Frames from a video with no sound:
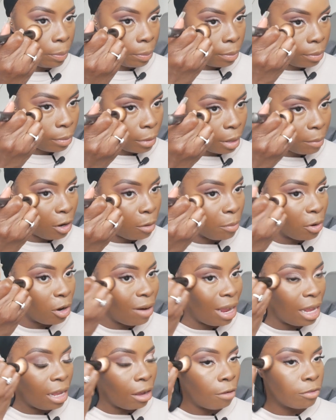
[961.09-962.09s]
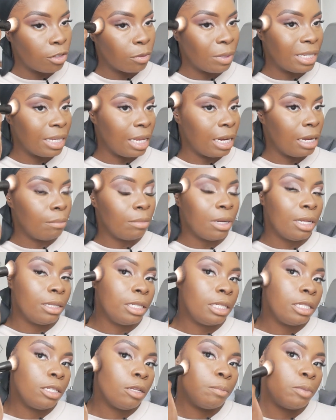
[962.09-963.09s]
I mean, it'll be all right after we set it, but
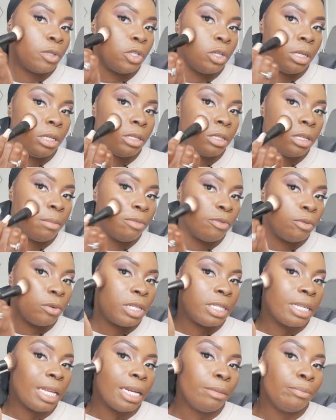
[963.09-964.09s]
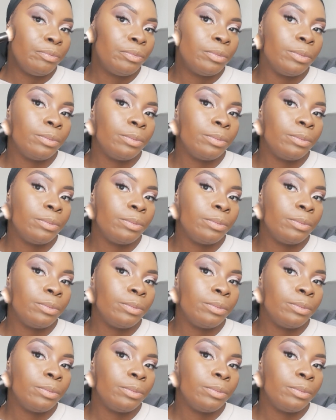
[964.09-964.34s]
this is an opportunity to do it before we set it.